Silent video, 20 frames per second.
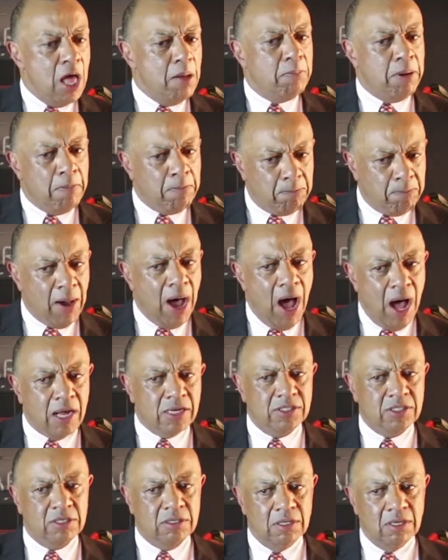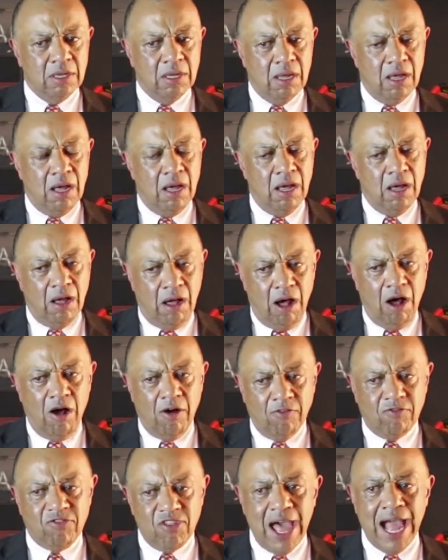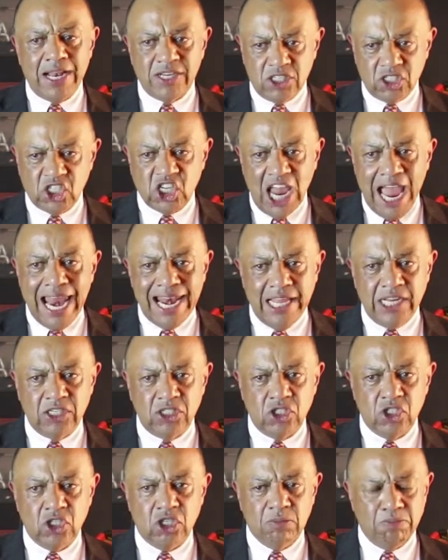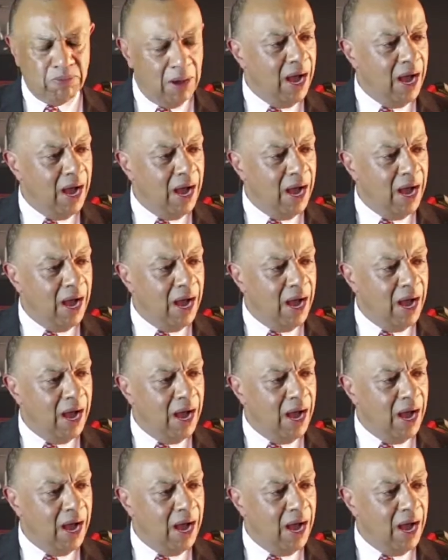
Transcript: But part of that challenge